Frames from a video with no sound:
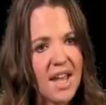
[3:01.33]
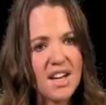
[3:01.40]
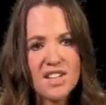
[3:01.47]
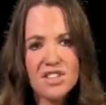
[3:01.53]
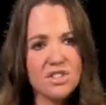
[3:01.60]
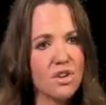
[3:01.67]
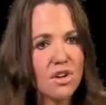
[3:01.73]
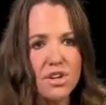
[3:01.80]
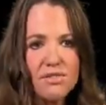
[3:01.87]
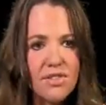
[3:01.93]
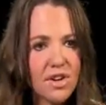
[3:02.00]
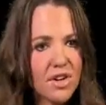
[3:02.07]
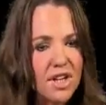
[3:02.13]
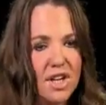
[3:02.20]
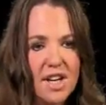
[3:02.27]
And it's not a
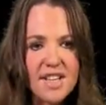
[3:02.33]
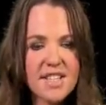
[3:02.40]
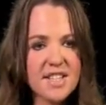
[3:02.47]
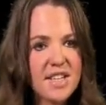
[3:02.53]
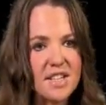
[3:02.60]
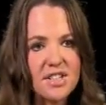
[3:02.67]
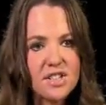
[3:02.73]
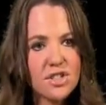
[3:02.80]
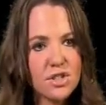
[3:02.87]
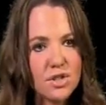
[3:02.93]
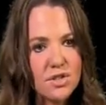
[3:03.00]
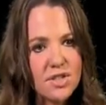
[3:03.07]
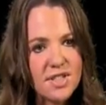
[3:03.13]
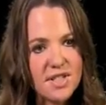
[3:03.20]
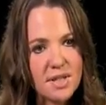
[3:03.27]
very nice thing to
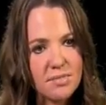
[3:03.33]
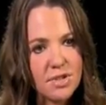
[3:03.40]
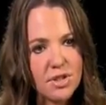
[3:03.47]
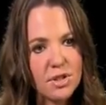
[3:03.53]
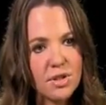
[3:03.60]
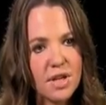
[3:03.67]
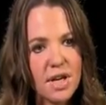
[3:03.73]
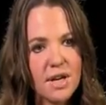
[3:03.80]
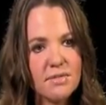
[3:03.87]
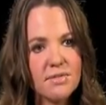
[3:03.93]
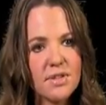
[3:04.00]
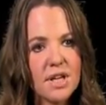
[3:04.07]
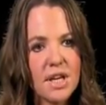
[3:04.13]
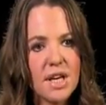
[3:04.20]
do to someone you love.